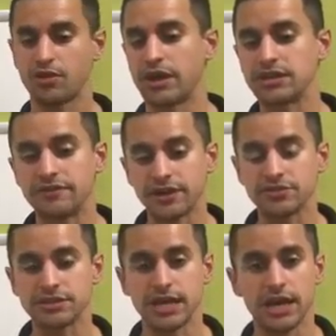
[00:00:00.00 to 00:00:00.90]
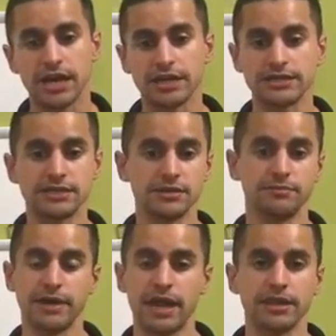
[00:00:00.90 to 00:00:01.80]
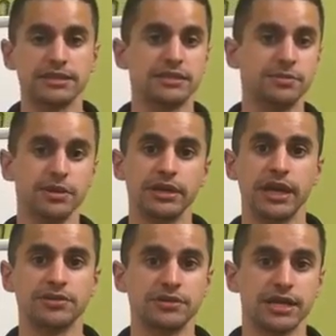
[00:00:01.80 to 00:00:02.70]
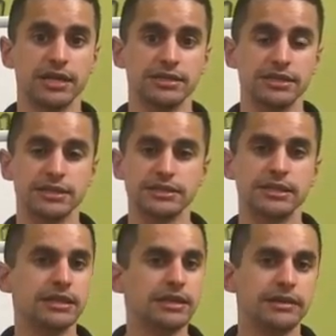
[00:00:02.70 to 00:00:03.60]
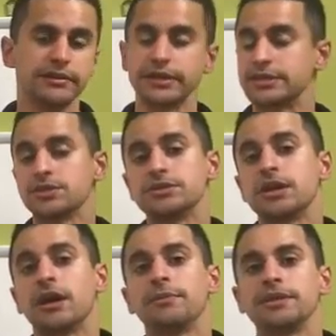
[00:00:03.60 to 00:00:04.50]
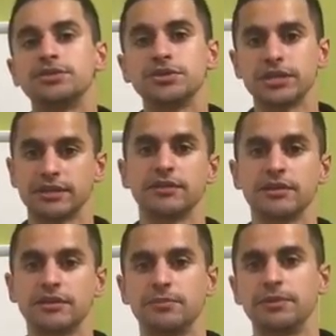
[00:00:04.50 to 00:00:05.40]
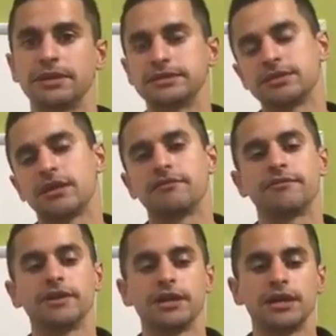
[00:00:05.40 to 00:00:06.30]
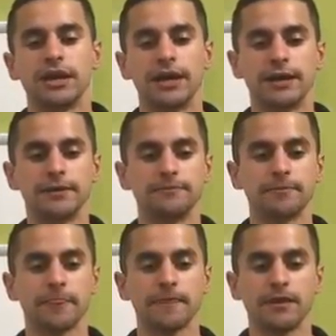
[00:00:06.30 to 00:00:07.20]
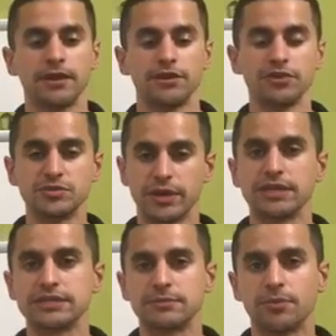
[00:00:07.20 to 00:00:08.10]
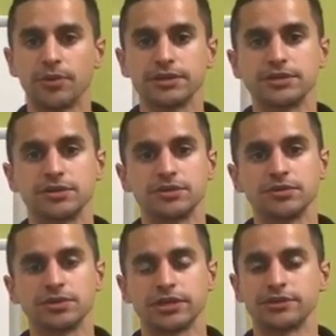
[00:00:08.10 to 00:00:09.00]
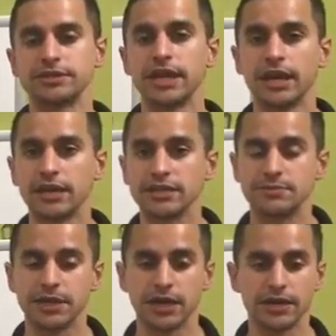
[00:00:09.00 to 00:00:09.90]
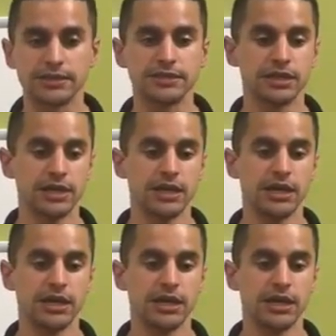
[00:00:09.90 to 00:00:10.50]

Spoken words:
corrective exercise, balance, stability exercises. The list goes on, but that's usually like the big stuff. The reason why this is important to understand is because